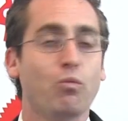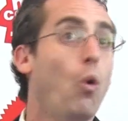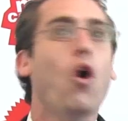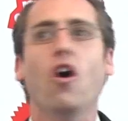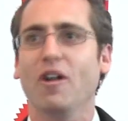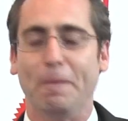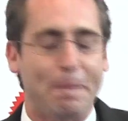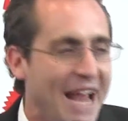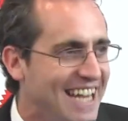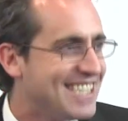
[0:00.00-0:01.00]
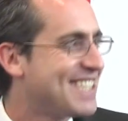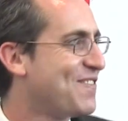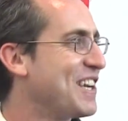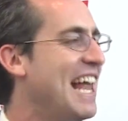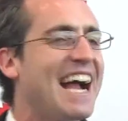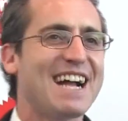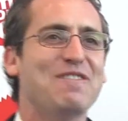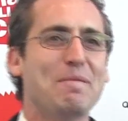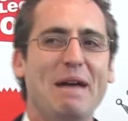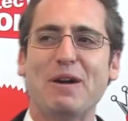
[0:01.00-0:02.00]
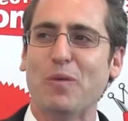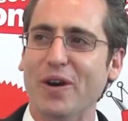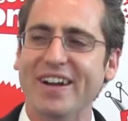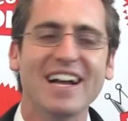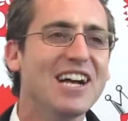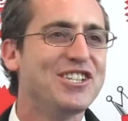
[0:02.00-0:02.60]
wall base, for lack of a better word.